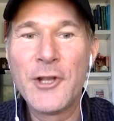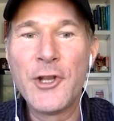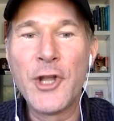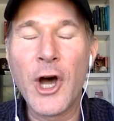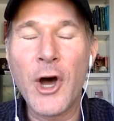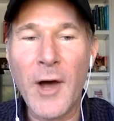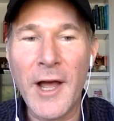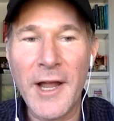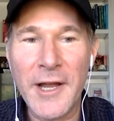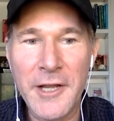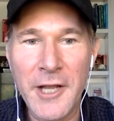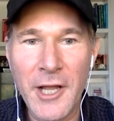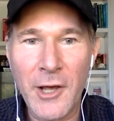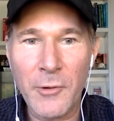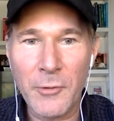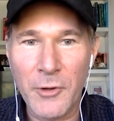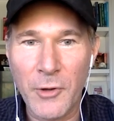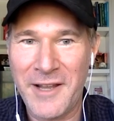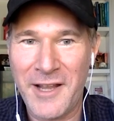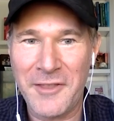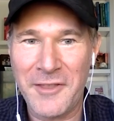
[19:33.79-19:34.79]
No, I
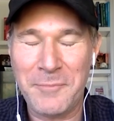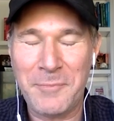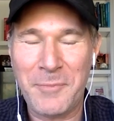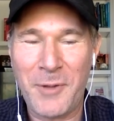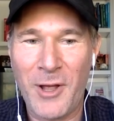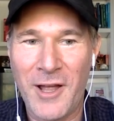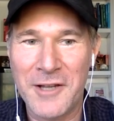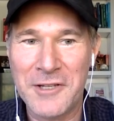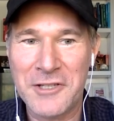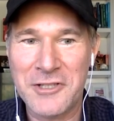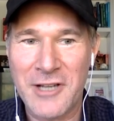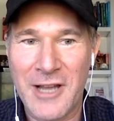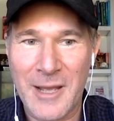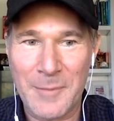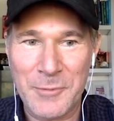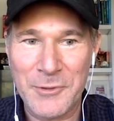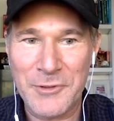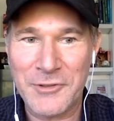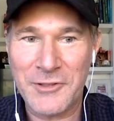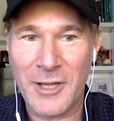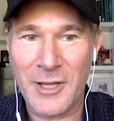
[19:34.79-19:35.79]
know. Now that Pawn
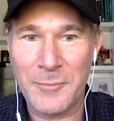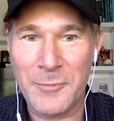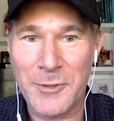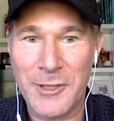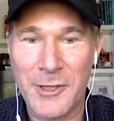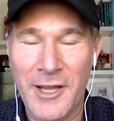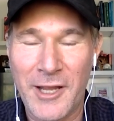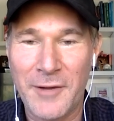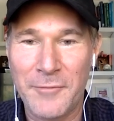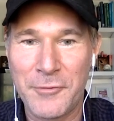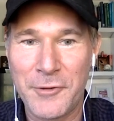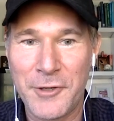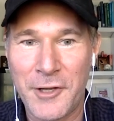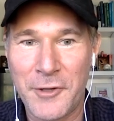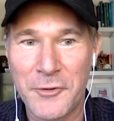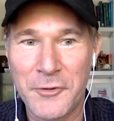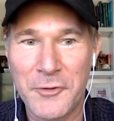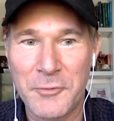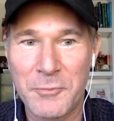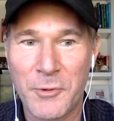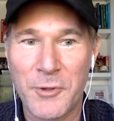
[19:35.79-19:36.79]
Shop is coming, every
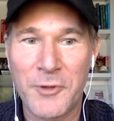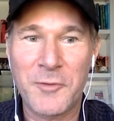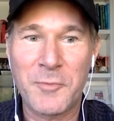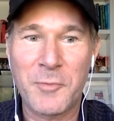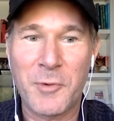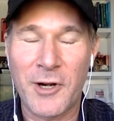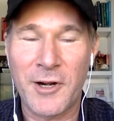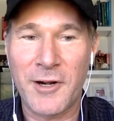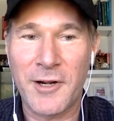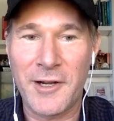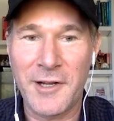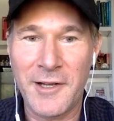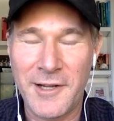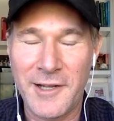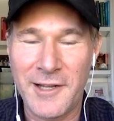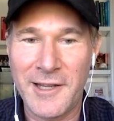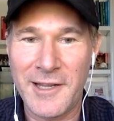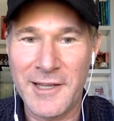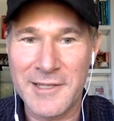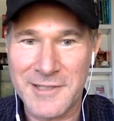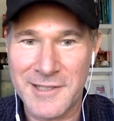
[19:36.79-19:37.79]
other sports bar in
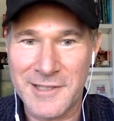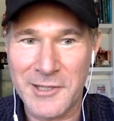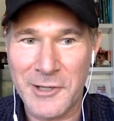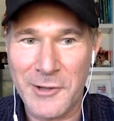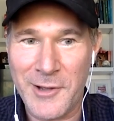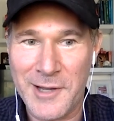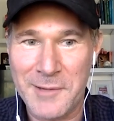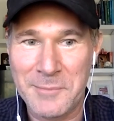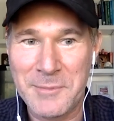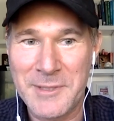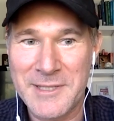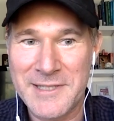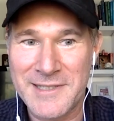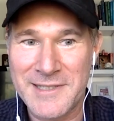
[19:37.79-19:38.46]
L A is going to go out of